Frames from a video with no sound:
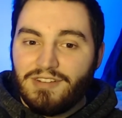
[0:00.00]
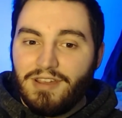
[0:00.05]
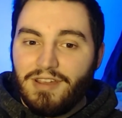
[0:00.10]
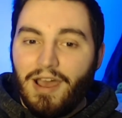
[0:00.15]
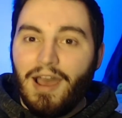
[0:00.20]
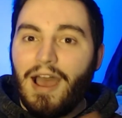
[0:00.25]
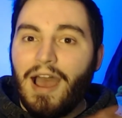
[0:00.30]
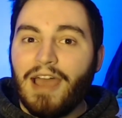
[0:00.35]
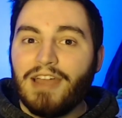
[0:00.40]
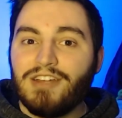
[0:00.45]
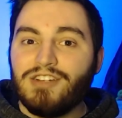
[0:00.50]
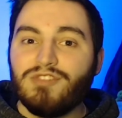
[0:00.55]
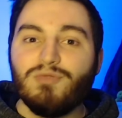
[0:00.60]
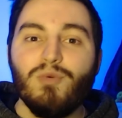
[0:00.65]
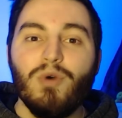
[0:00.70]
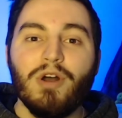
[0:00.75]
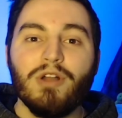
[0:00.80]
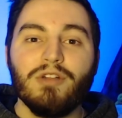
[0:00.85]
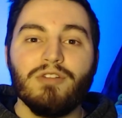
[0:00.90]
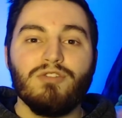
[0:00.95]
I just
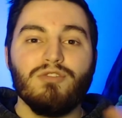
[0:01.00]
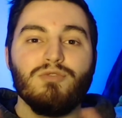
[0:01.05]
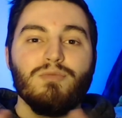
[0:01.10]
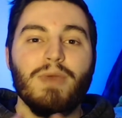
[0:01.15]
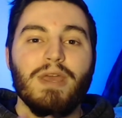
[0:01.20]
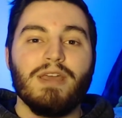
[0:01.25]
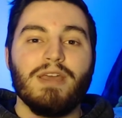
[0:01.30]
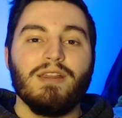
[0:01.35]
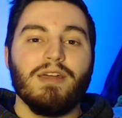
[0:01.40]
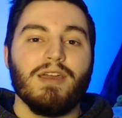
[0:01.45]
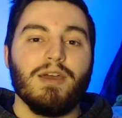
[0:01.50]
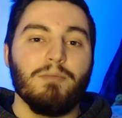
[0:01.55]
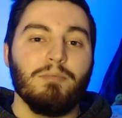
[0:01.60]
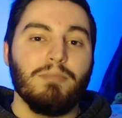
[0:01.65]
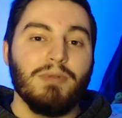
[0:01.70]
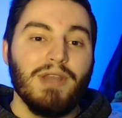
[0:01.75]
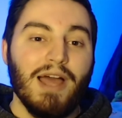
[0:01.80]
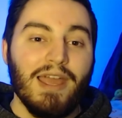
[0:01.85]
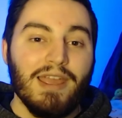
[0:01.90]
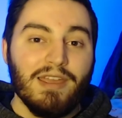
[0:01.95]
want to make like a
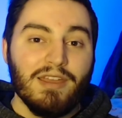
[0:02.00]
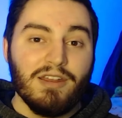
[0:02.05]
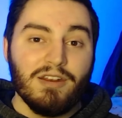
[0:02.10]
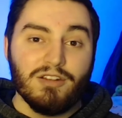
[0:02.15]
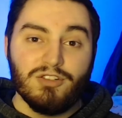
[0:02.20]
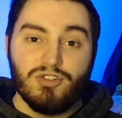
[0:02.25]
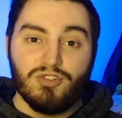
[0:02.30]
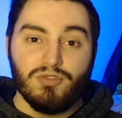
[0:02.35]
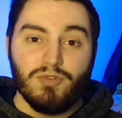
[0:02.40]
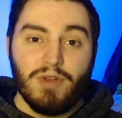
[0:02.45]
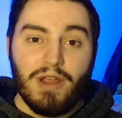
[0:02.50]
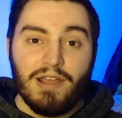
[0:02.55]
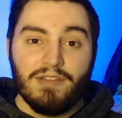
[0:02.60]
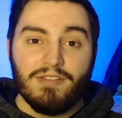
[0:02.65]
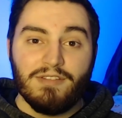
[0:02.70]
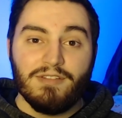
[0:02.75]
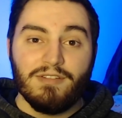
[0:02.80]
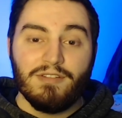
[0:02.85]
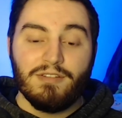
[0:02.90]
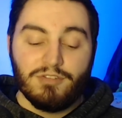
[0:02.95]
blanket
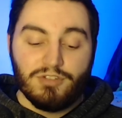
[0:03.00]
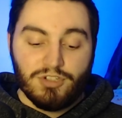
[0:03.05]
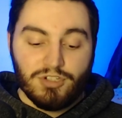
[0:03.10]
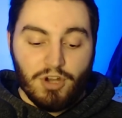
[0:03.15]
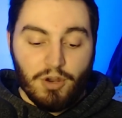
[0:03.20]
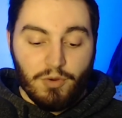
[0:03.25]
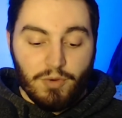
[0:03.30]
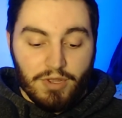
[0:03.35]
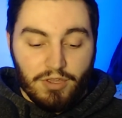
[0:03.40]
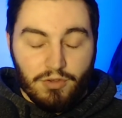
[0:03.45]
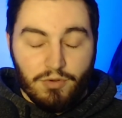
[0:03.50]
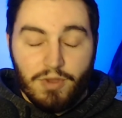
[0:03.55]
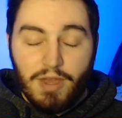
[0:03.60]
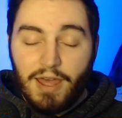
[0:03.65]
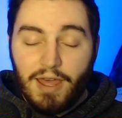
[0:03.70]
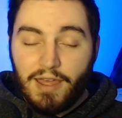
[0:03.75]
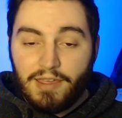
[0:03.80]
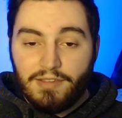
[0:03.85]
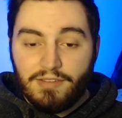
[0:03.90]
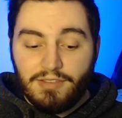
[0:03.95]
address showing you
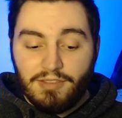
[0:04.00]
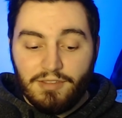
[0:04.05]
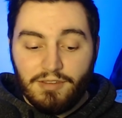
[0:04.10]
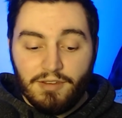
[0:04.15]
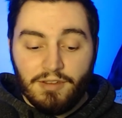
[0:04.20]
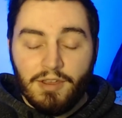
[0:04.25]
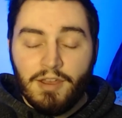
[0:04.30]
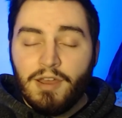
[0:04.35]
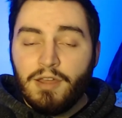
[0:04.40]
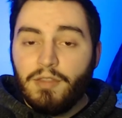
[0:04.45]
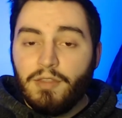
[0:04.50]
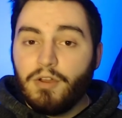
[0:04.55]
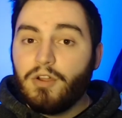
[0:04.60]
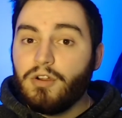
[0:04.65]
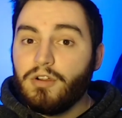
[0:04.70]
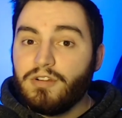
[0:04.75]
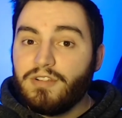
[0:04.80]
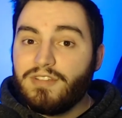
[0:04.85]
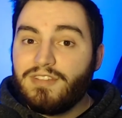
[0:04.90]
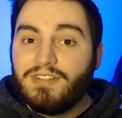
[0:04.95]
guys the
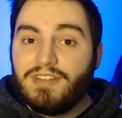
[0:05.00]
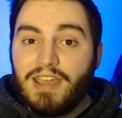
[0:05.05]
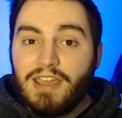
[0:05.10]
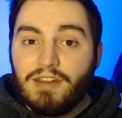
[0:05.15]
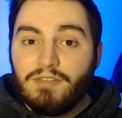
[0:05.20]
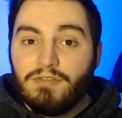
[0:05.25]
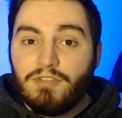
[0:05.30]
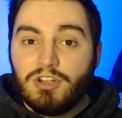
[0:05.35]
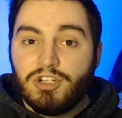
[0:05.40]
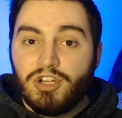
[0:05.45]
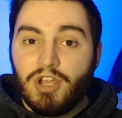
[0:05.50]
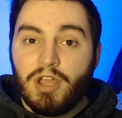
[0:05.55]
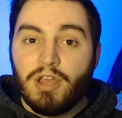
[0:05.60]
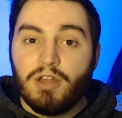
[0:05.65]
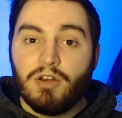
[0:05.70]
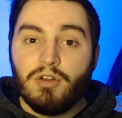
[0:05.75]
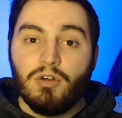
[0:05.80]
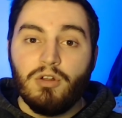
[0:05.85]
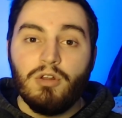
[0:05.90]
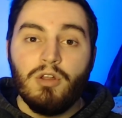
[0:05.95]
current state of the
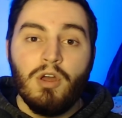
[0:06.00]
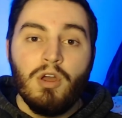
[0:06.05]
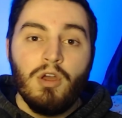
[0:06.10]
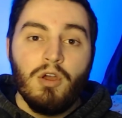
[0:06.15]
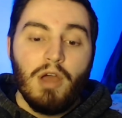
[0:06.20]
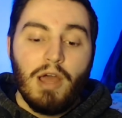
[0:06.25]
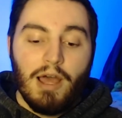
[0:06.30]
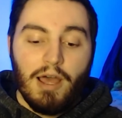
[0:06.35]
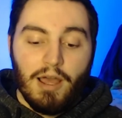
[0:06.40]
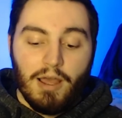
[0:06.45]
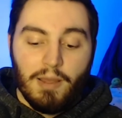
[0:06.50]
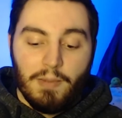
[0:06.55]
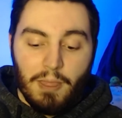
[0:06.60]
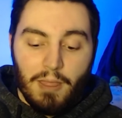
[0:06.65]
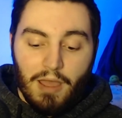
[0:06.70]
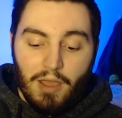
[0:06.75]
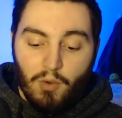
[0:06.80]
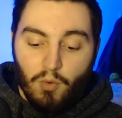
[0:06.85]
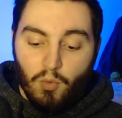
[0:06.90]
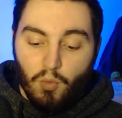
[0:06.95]
channel,
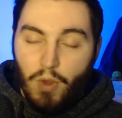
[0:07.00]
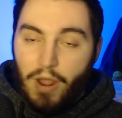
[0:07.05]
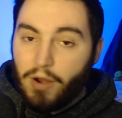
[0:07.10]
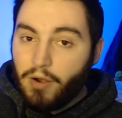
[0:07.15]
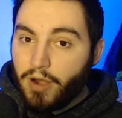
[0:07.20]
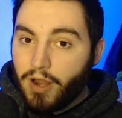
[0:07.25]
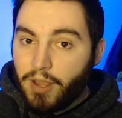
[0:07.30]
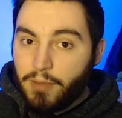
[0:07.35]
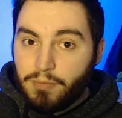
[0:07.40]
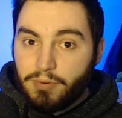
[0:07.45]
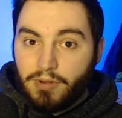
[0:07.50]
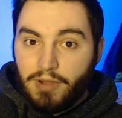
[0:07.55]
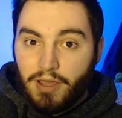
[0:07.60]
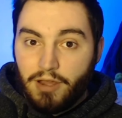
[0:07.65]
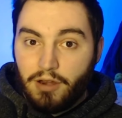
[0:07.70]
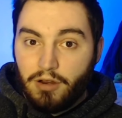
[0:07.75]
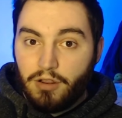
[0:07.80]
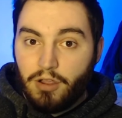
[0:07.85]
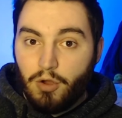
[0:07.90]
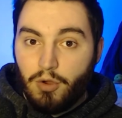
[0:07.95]
where I plan
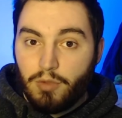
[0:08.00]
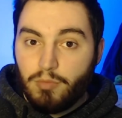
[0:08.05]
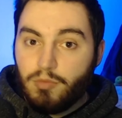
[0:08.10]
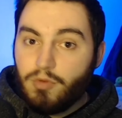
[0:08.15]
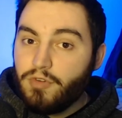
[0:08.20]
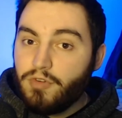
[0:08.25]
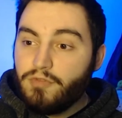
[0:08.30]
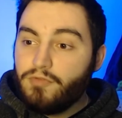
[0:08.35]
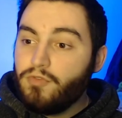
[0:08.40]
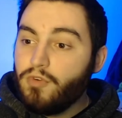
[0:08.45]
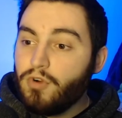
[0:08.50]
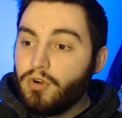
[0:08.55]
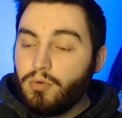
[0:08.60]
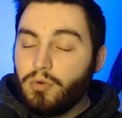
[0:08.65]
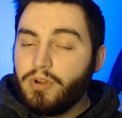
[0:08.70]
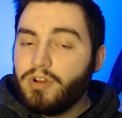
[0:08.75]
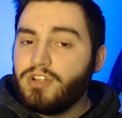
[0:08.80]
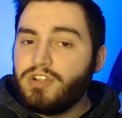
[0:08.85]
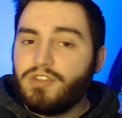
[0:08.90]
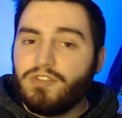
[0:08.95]
on going moving
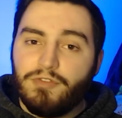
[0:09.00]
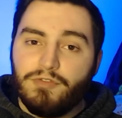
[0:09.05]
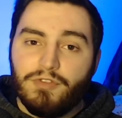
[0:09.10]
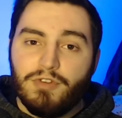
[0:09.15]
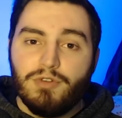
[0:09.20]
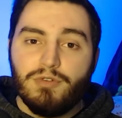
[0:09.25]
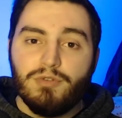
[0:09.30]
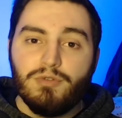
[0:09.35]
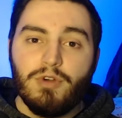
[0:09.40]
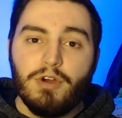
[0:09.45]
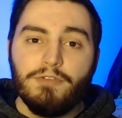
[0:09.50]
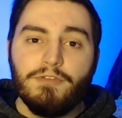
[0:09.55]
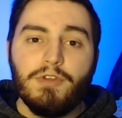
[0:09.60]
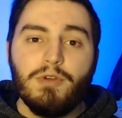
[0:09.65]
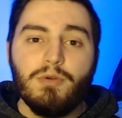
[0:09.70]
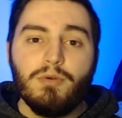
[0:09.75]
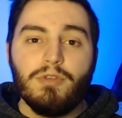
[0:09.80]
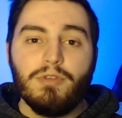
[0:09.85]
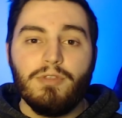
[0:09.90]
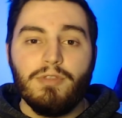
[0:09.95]
forward, just a
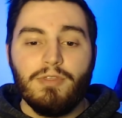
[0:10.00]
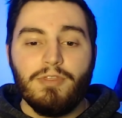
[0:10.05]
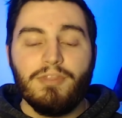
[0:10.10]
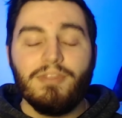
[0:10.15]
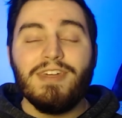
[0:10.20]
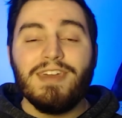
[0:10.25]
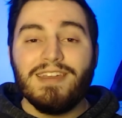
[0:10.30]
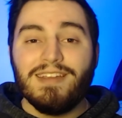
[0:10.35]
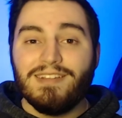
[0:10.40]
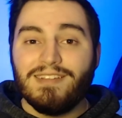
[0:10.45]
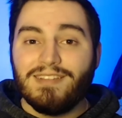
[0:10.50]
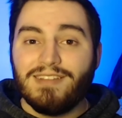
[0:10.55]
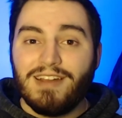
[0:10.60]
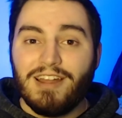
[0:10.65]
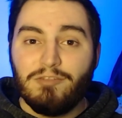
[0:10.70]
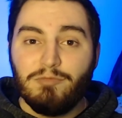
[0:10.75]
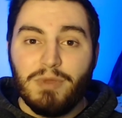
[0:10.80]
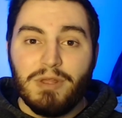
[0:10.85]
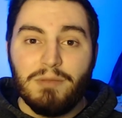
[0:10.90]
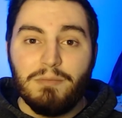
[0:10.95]
few things that
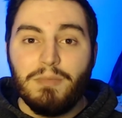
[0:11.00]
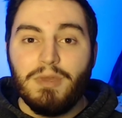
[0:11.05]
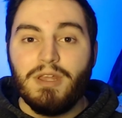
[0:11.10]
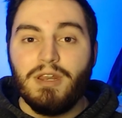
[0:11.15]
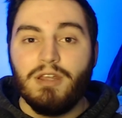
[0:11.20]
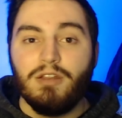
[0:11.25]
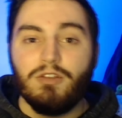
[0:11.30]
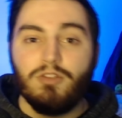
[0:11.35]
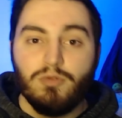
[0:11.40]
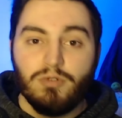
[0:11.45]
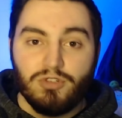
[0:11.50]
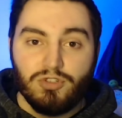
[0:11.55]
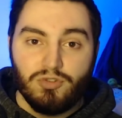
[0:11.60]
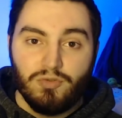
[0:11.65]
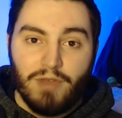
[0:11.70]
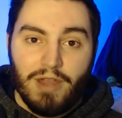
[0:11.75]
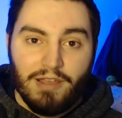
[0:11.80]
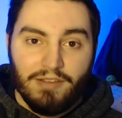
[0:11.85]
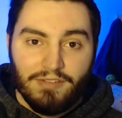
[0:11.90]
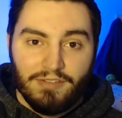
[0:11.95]
I've been meaning to
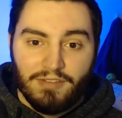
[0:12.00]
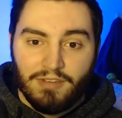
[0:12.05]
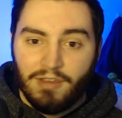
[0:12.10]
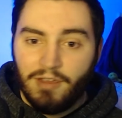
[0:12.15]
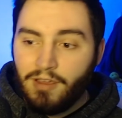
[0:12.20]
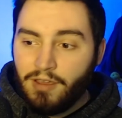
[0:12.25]
address,